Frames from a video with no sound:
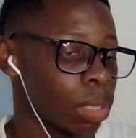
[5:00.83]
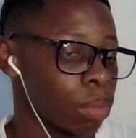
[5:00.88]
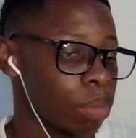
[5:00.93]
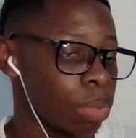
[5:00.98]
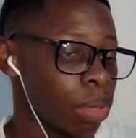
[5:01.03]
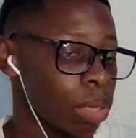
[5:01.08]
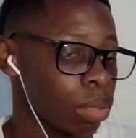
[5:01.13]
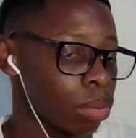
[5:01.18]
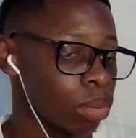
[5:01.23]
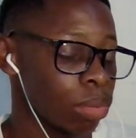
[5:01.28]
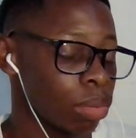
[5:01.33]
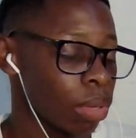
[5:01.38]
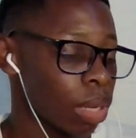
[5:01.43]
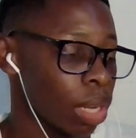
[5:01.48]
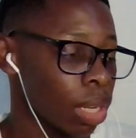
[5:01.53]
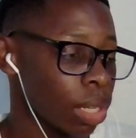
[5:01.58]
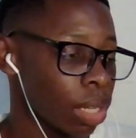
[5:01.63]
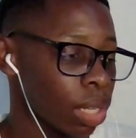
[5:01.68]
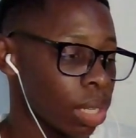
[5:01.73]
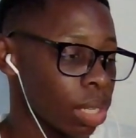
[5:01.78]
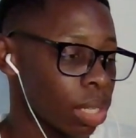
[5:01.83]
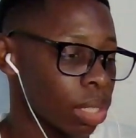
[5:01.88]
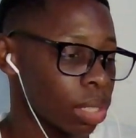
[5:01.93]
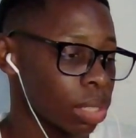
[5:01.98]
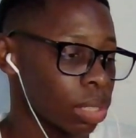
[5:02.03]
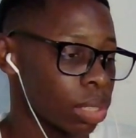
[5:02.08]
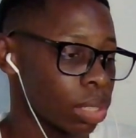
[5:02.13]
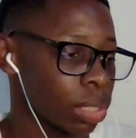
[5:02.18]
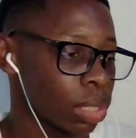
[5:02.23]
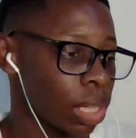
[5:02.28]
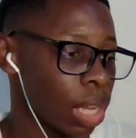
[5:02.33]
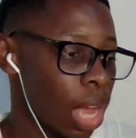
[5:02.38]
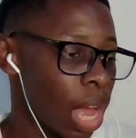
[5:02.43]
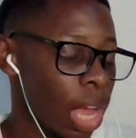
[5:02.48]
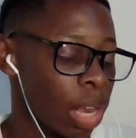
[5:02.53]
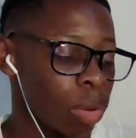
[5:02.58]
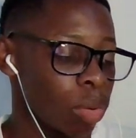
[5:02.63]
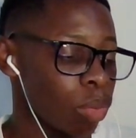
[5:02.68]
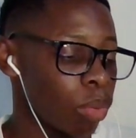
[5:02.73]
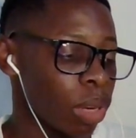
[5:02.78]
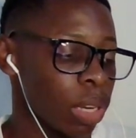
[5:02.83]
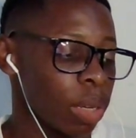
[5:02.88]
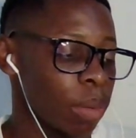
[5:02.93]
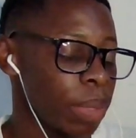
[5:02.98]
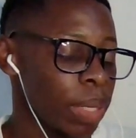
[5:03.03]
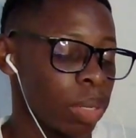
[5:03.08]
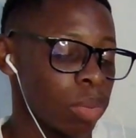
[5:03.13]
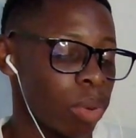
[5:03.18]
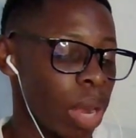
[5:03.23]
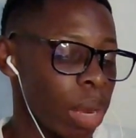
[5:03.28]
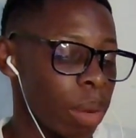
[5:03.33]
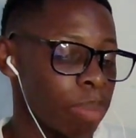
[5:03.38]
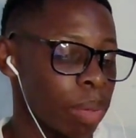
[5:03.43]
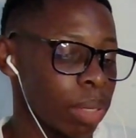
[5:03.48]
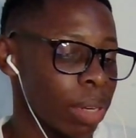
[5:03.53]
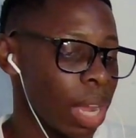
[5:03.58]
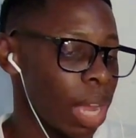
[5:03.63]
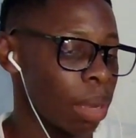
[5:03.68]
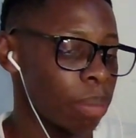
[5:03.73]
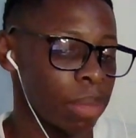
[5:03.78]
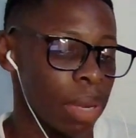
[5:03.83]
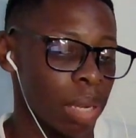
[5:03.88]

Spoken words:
Bro, I don't want to be right, bro. I'm